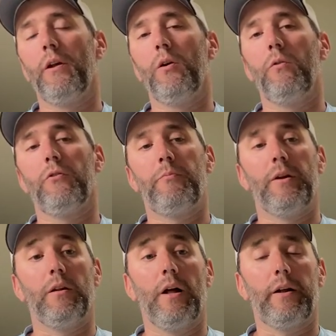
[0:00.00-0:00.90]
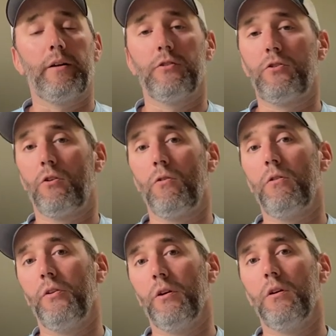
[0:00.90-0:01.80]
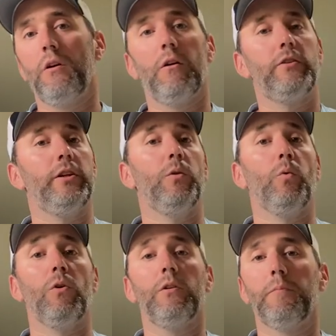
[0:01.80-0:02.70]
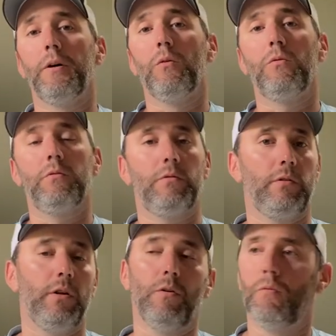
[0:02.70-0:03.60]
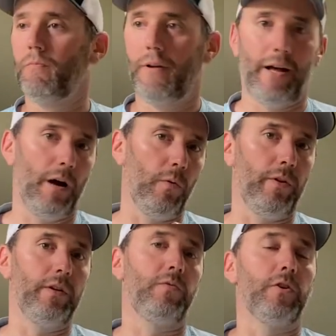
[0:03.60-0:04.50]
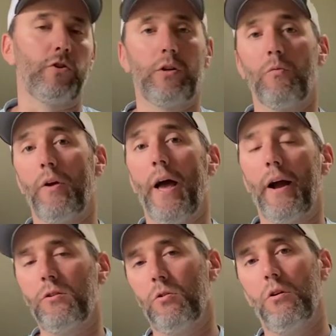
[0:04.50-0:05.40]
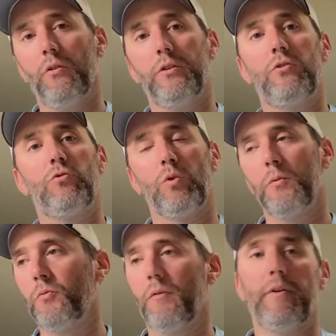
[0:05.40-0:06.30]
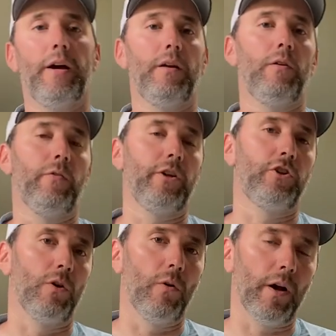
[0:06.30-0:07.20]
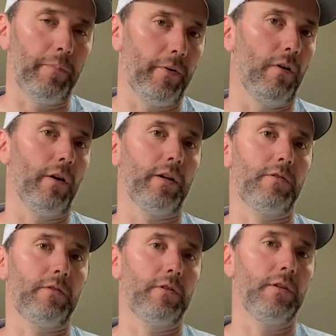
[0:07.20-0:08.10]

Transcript: I know there's been a lot of concern in the hardtail world about, you know, how these fish are going to react to all these storms we've had. You know, they showed up in August,